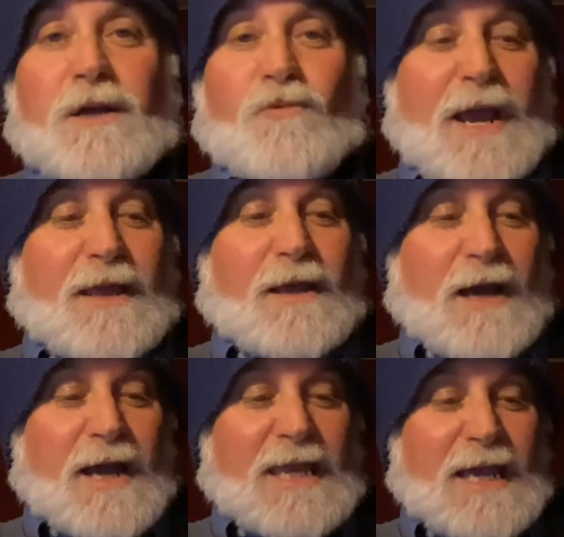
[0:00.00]
Like
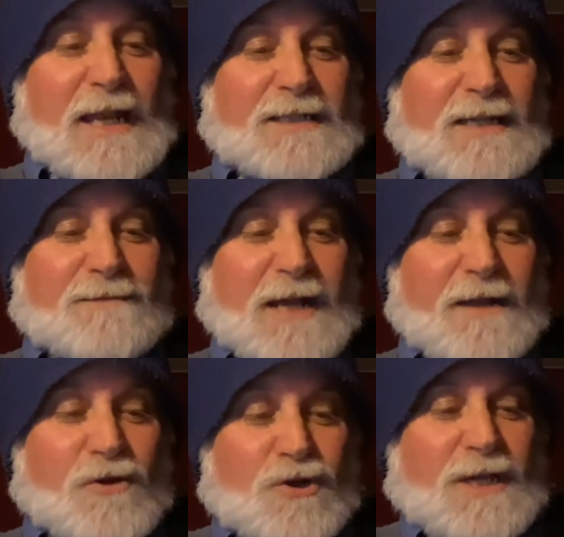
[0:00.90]
again, it seems
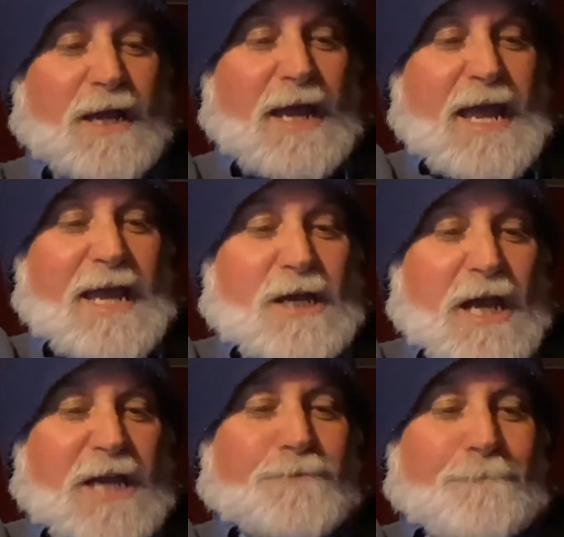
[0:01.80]
like there's a,
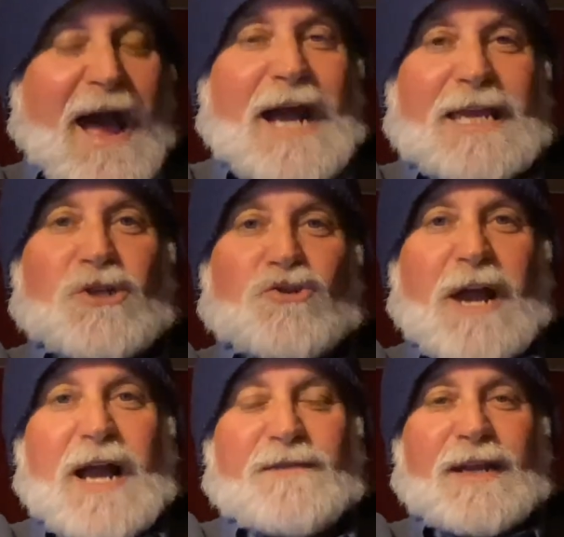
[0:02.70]
a backing
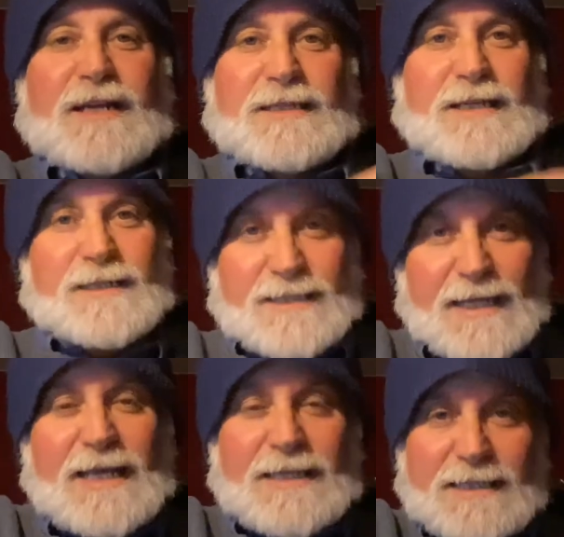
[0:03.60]
track that exists
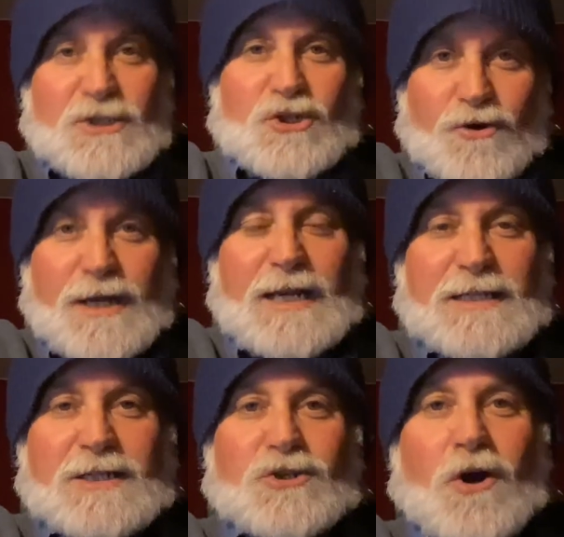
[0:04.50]
that he's inserting
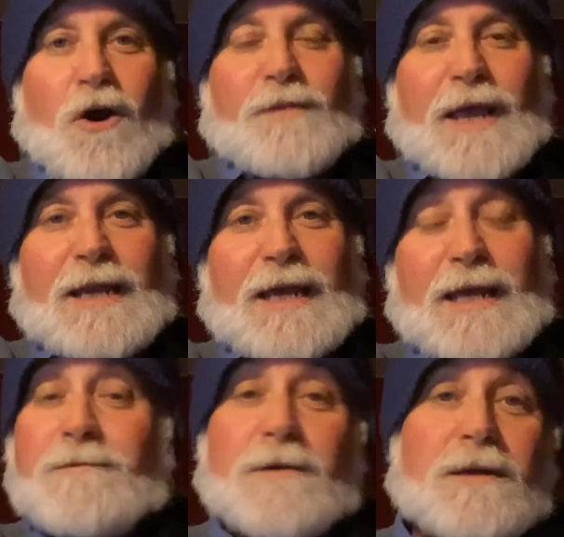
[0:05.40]
his guitar playing in.